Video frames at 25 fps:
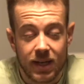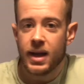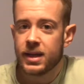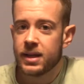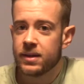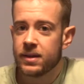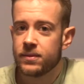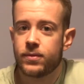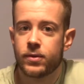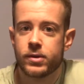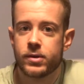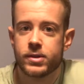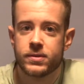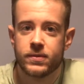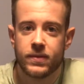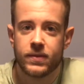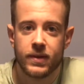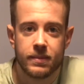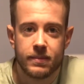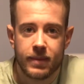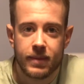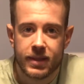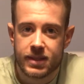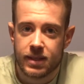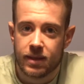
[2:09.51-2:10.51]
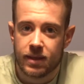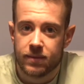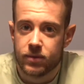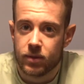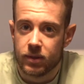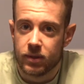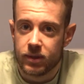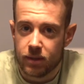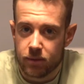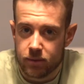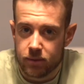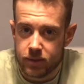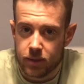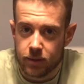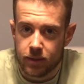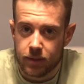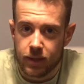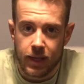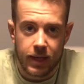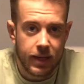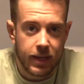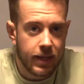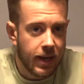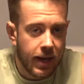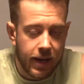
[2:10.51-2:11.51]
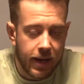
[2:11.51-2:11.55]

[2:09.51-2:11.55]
I can force feed myself during the rest of the day.